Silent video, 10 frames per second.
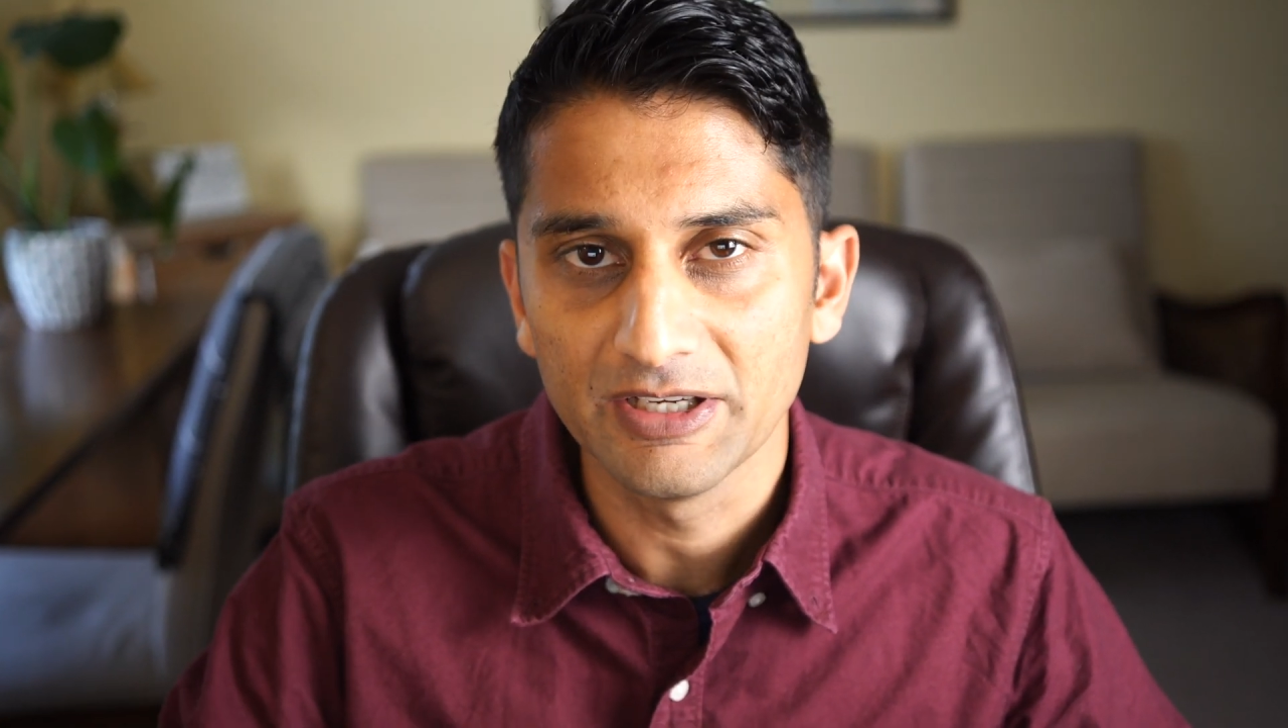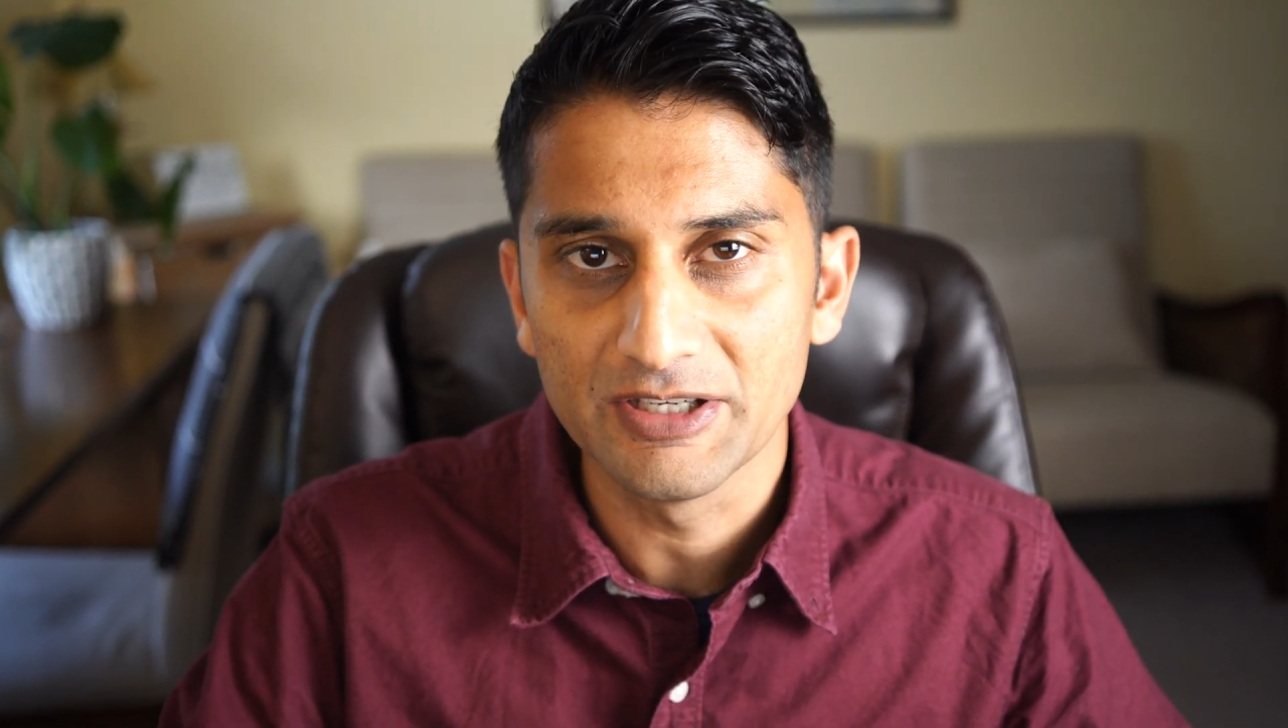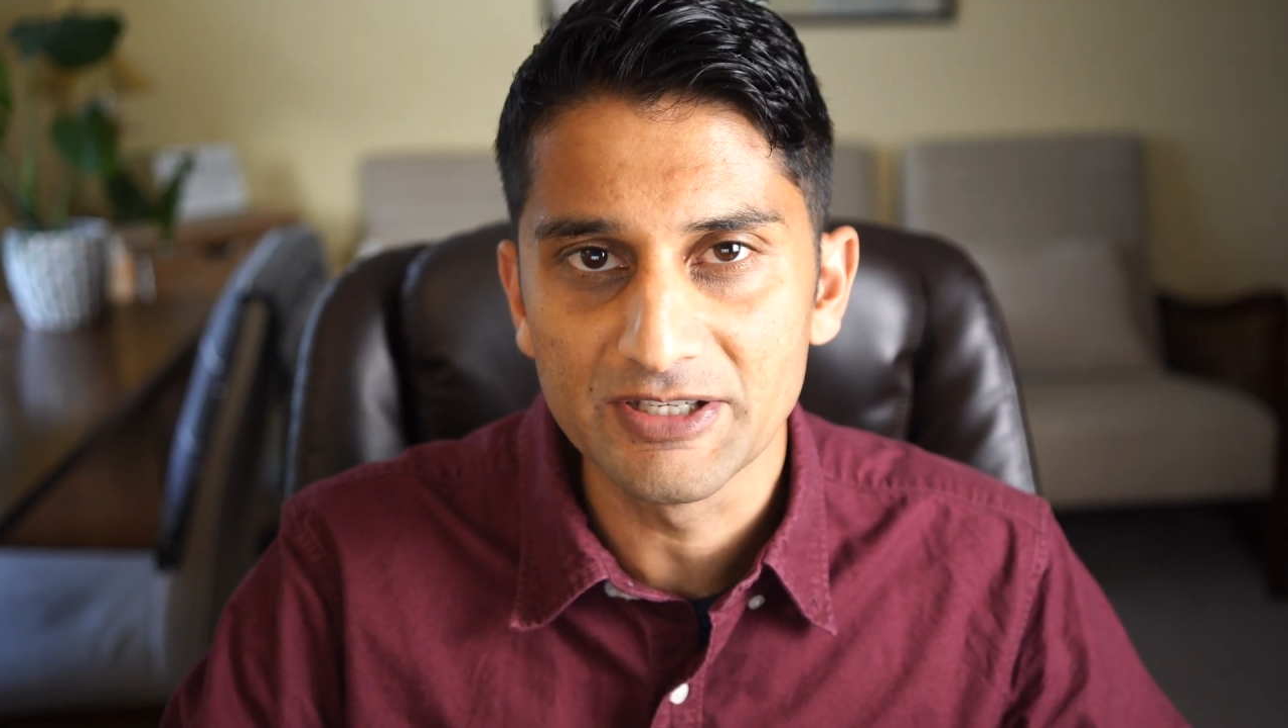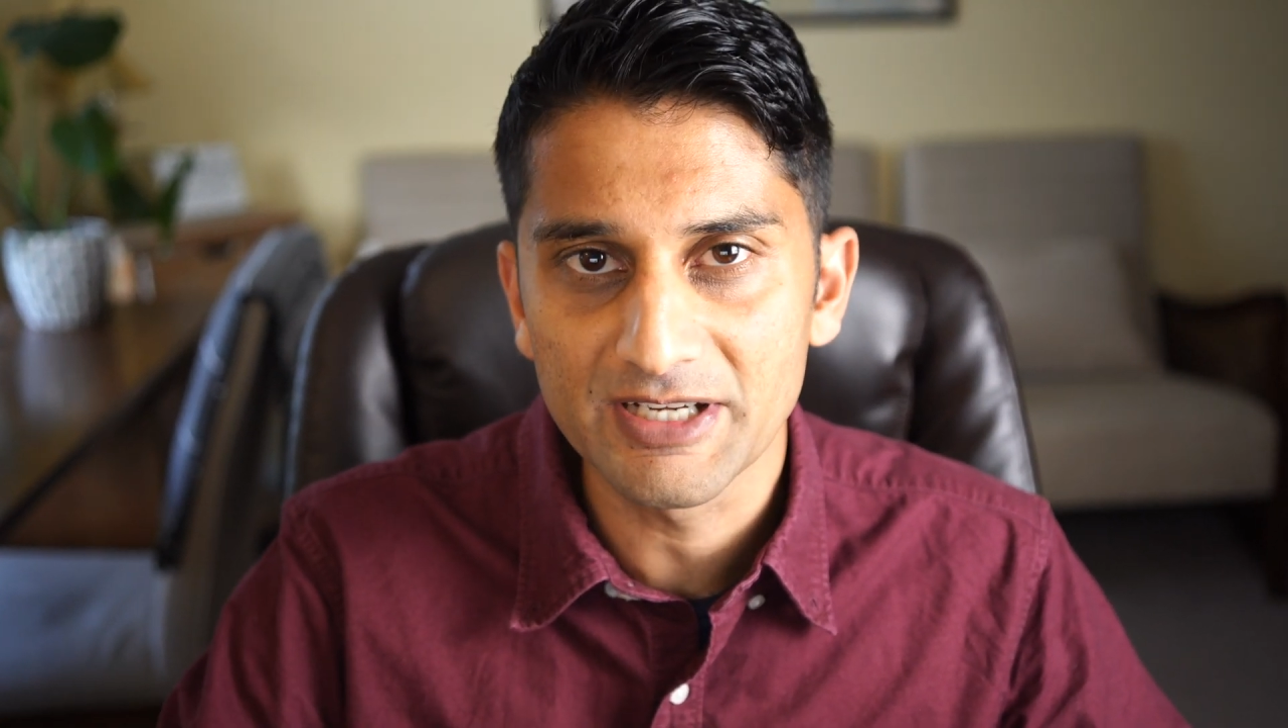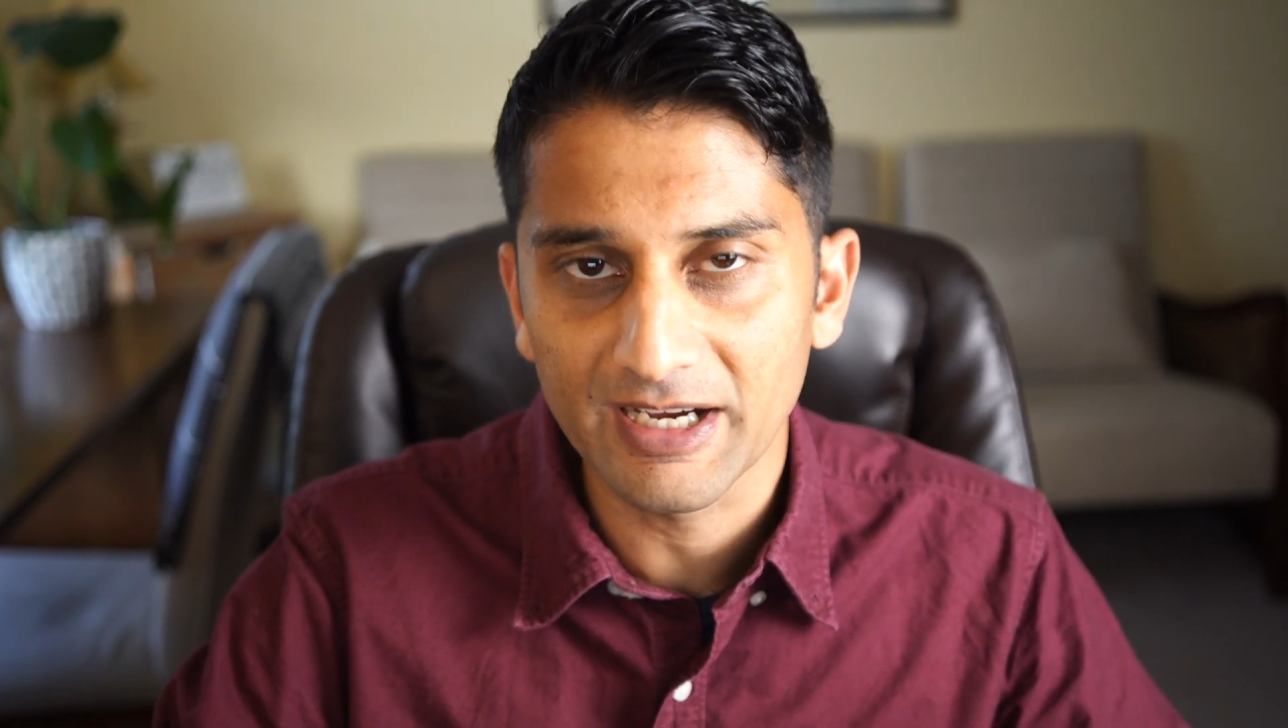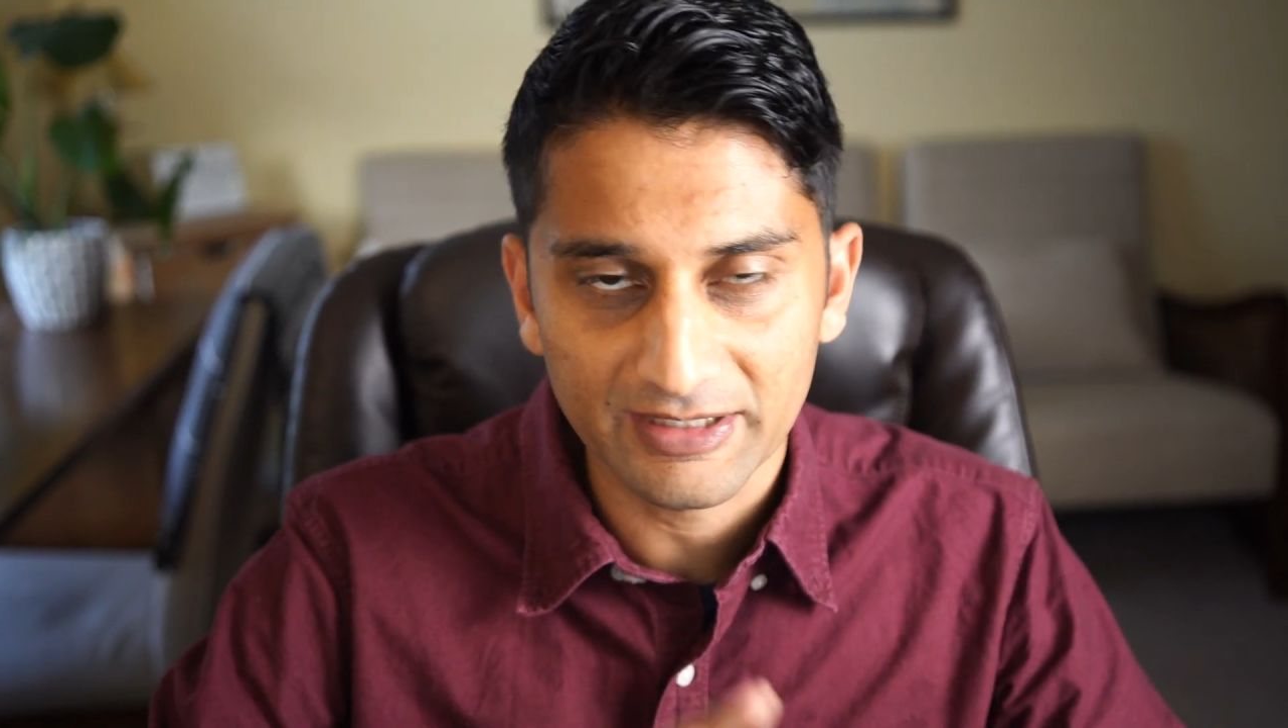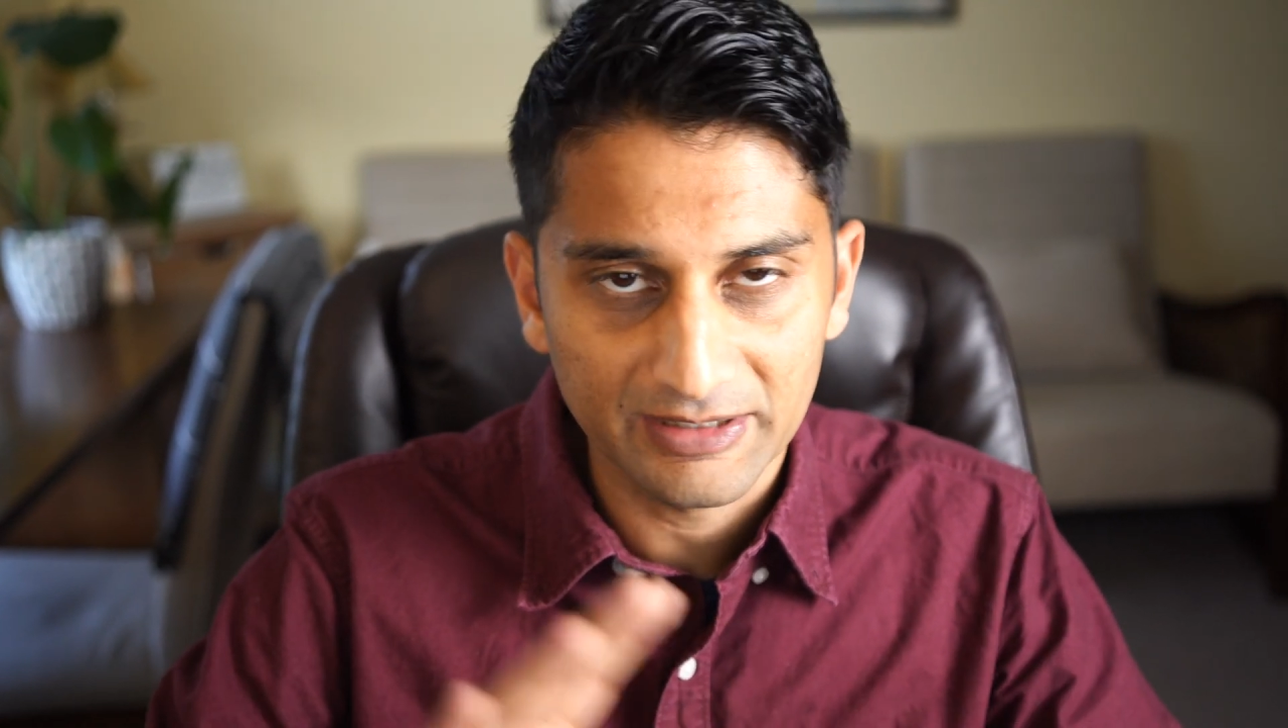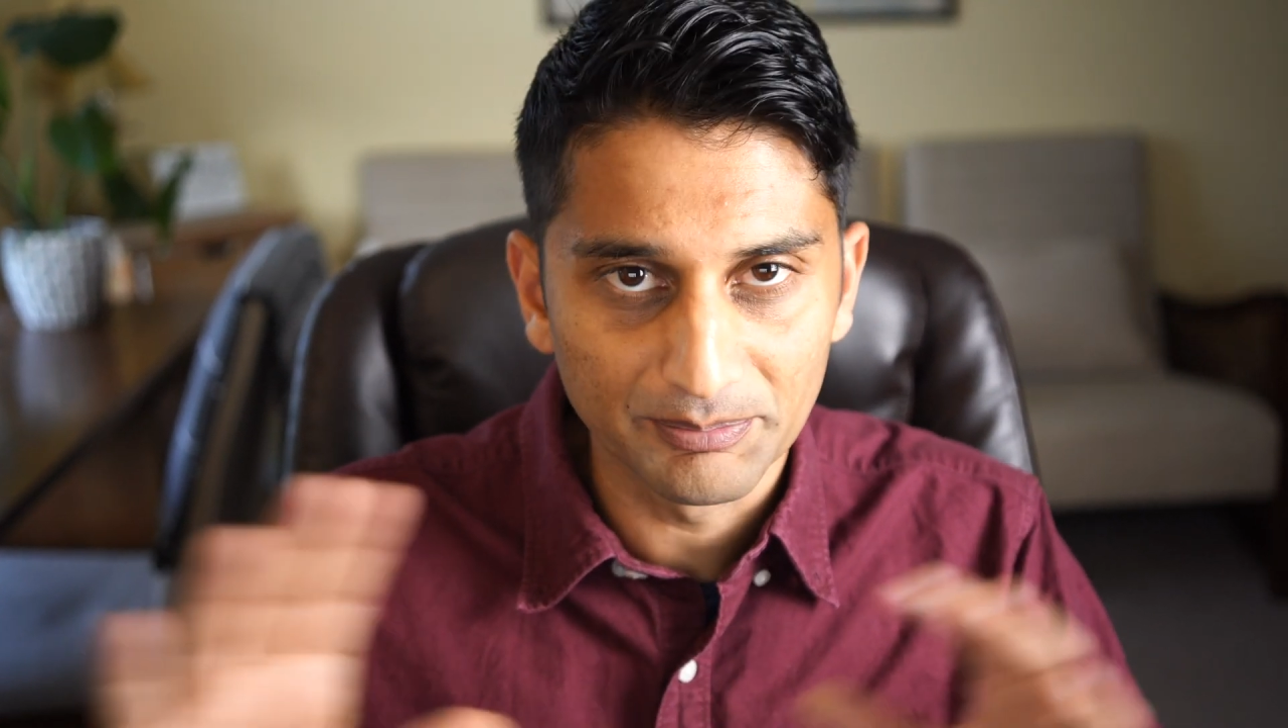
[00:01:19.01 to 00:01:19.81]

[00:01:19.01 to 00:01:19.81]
not